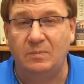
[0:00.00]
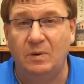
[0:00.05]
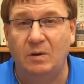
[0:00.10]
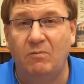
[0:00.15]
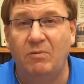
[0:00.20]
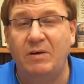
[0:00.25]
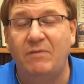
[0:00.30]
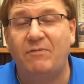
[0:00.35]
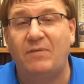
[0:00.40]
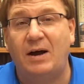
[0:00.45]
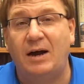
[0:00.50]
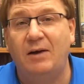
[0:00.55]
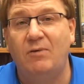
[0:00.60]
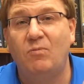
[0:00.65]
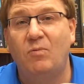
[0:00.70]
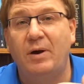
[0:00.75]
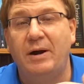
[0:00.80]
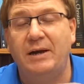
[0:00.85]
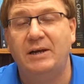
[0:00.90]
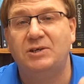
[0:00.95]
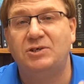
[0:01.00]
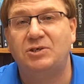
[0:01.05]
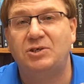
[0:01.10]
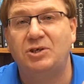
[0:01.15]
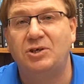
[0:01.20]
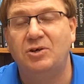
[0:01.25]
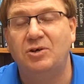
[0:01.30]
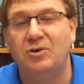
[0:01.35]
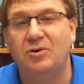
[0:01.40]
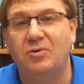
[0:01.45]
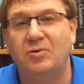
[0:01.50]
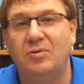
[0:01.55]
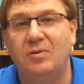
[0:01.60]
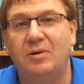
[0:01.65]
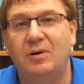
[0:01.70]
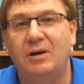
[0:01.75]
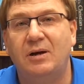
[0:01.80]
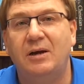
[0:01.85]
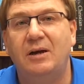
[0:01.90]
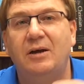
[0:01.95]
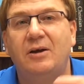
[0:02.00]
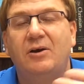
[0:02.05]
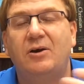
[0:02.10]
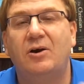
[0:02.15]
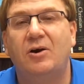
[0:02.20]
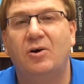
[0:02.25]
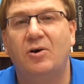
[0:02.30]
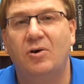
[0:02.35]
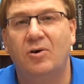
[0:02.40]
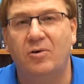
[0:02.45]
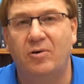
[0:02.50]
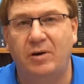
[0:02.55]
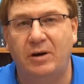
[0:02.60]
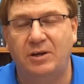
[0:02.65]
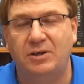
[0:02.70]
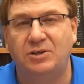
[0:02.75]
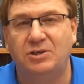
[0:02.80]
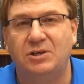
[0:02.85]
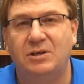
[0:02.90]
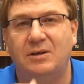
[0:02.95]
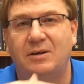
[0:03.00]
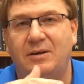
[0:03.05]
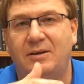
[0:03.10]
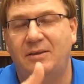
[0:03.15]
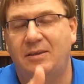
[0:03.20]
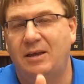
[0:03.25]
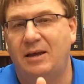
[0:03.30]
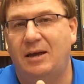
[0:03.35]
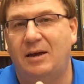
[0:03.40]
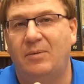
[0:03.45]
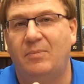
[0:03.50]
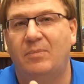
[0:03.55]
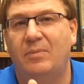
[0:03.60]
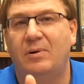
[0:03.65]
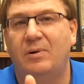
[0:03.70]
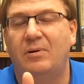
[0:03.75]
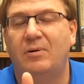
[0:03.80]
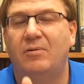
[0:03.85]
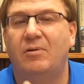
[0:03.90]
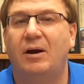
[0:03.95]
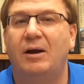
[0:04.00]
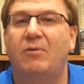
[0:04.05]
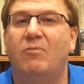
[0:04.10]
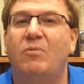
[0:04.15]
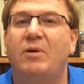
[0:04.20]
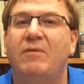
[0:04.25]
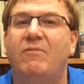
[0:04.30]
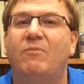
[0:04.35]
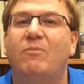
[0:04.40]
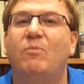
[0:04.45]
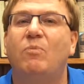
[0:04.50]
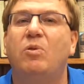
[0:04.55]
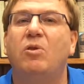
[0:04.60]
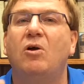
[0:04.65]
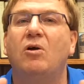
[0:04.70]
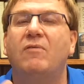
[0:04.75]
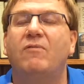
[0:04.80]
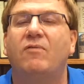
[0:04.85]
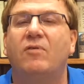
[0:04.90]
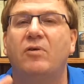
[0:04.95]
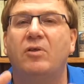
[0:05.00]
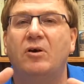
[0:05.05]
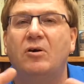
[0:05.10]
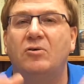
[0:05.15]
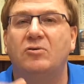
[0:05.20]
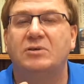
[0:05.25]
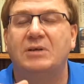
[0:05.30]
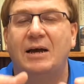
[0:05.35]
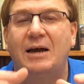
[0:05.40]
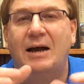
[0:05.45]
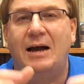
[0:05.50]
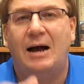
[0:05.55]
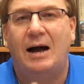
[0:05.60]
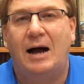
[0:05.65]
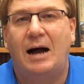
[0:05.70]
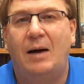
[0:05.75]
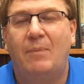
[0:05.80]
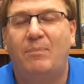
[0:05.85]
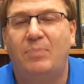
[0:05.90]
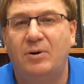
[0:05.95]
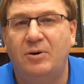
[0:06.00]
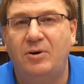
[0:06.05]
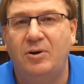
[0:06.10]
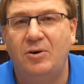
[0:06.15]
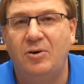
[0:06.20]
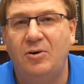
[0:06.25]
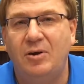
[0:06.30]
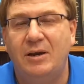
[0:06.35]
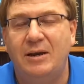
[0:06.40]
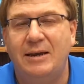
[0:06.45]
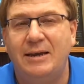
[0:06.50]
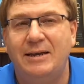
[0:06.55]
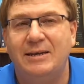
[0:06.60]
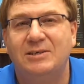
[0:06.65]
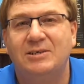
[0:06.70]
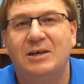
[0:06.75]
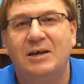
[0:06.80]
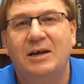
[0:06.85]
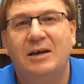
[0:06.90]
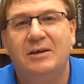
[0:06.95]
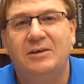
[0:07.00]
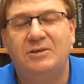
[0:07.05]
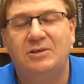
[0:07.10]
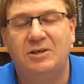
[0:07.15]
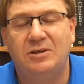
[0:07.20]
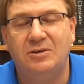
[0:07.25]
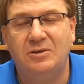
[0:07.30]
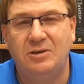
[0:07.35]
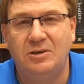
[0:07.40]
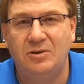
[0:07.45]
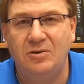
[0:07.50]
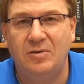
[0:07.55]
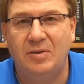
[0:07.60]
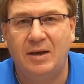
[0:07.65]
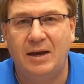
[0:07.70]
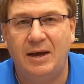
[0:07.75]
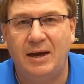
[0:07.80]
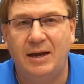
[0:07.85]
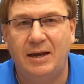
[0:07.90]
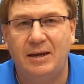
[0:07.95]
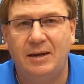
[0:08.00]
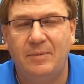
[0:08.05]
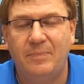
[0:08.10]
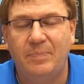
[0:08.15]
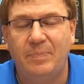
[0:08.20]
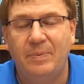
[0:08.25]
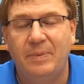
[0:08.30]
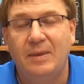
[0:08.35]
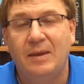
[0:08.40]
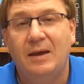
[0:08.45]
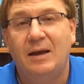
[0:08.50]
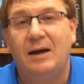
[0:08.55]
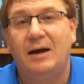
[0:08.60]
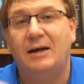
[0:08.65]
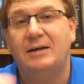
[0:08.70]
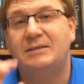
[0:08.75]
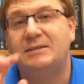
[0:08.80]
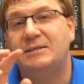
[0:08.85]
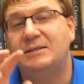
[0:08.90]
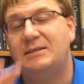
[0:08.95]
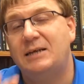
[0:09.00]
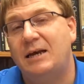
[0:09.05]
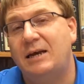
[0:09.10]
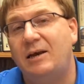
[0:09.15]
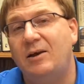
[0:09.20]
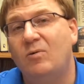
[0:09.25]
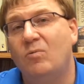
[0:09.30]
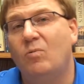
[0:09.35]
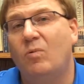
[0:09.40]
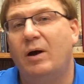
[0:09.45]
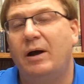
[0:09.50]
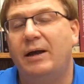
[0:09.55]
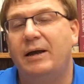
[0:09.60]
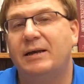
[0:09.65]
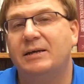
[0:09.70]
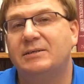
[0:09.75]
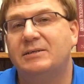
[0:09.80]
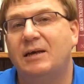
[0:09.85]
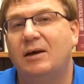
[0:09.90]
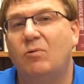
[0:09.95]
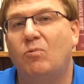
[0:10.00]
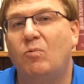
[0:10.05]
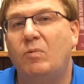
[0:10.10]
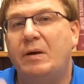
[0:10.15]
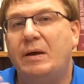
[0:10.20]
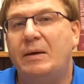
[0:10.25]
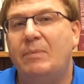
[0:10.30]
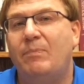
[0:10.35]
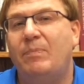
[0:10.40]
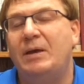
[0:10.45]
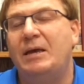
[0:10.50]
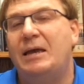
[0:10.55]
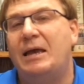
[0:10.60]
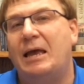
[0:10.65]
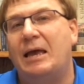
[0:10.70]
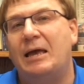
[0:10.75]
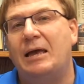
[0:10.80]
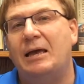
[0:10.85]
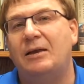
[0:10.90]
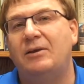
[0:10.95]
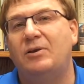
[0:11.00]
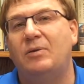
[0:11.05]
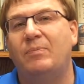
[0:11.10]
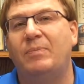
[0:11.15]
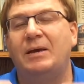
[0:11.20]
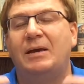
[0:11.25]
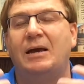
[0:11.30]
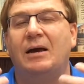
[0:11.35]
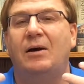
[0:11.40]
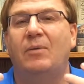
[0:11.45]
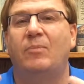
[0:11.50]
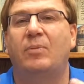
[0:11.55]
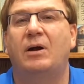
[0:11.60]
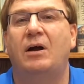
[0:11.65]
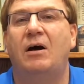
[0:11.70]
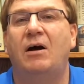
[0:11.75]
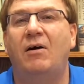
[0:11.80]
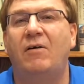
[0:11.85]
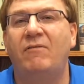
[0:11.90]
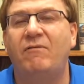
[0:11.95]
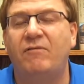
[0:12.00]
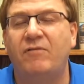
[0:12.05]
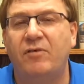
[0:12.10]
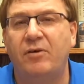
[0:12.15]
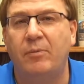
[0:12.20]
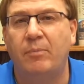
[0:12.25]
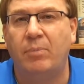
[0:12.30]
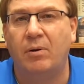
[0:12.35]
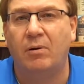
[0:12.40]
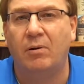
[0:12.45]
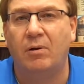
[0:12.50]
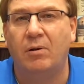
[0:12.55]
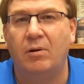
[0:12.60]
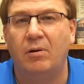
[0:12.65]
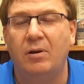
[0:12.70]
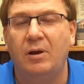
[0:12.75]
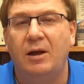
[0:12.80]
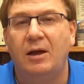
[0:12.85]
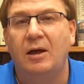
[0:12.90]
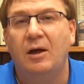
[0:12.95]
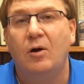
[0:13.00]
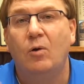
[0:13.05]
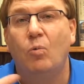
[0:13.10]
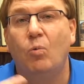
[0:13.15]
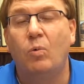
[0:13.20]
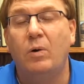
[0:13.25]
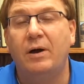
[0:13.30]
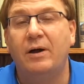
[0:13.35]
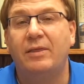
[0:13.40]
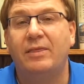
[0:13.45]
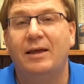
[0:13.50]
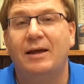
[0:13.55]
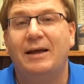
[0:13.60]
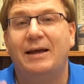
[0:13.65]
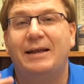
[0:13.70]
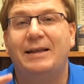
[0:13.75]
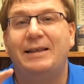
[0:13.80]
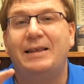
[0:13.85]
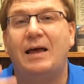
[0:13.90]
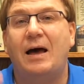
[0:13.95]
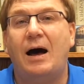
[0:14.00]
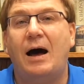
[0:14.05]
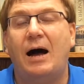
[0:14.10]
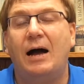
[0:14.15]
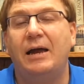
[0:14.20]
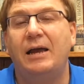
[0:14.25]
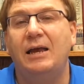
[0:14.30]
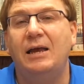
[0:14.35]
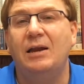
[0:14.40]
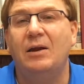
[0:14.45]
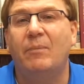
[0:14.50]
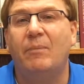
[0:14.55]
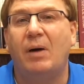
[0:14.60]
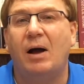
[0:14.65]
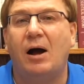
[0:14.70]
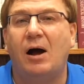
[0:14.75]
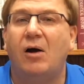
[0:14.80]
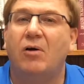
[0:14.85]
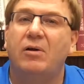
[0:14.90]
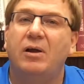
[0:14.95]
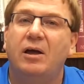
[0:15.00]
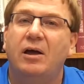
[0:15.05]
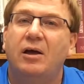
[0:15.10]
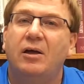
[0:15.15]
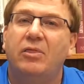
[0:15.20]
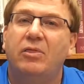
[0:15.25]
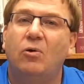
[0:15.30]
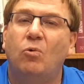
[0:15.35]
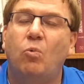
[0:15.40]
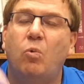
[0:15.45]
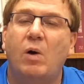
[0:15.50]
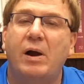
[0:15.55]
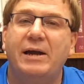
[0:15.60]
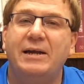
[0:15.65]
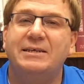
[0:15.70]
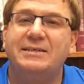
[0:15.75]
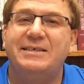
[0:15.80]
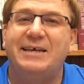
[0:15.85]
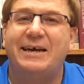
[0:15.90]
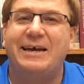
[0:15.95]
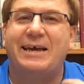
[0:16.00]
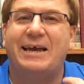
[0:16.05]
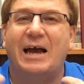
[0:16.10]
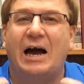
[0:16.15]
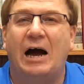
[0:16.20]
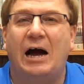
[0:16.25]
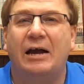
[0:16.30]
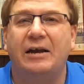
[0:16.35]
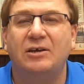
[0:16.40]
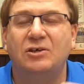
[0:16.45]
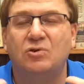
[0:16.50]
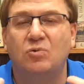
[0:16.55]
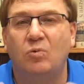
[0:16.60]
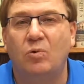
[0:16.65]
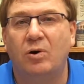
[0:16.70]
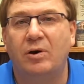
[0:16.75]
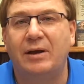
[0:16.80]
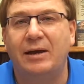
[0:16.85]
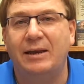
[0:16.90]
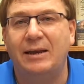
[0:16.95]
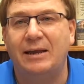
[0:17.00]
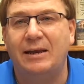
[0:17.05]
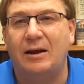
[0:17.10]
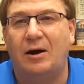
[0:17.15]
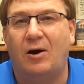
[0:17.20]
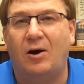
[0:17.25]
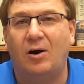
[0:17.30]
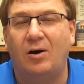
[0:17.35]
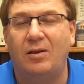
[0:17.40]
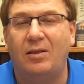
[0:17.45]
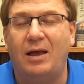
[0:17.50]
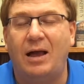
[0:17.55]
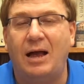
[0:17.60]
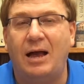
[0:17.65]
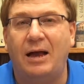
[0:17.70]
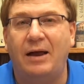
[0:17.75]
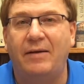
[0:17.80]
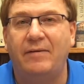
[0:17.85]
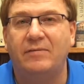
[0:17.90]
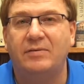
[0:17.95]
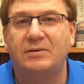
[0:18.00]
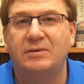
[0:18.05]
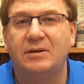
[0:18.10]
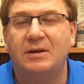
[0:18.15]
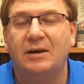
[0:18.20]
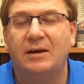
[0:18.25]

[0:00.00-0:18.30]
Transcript: We find ways to encourage them, right? We look for those opportunities to do that. A second way is that we begin to become comfortable with talking about the ways that God is working in our lives.